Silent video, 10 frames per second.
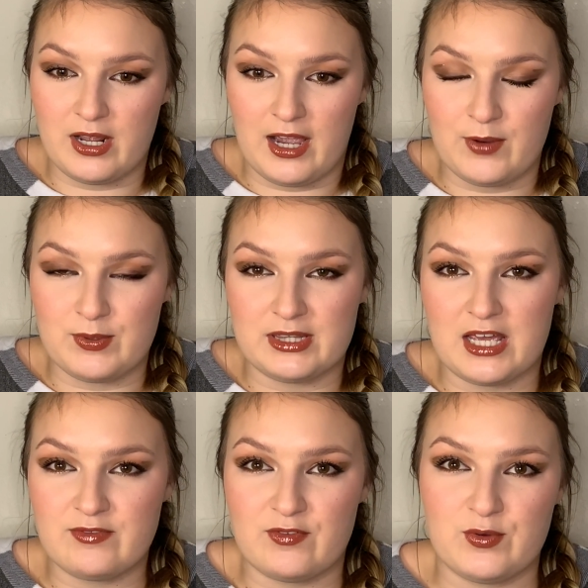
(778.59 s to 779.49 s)
I would
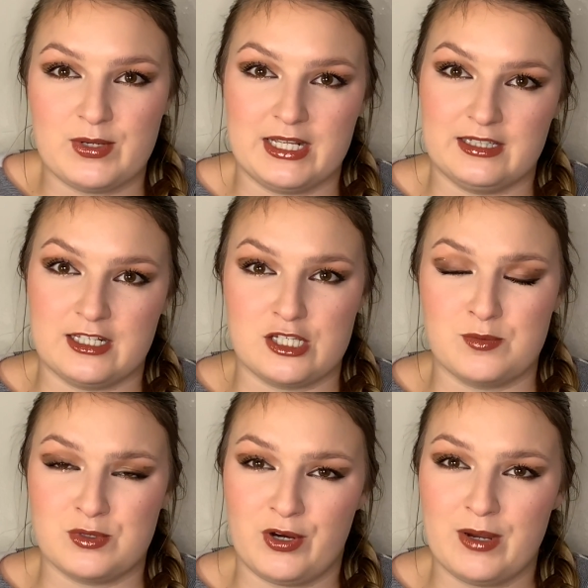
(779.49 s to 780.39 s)
love if you would hit that
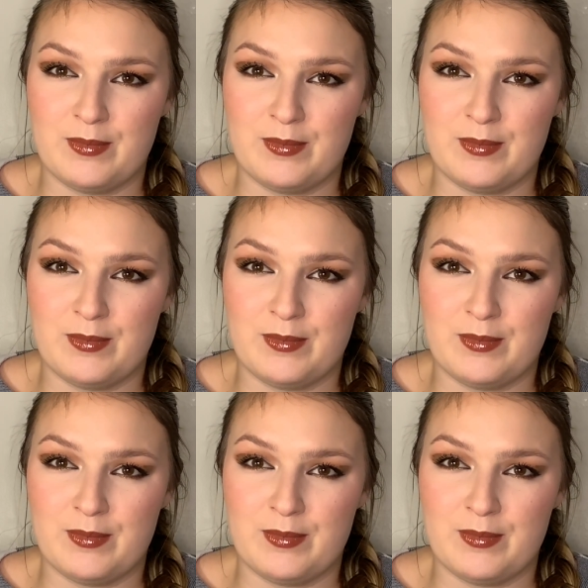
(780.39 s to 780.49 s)
subscribe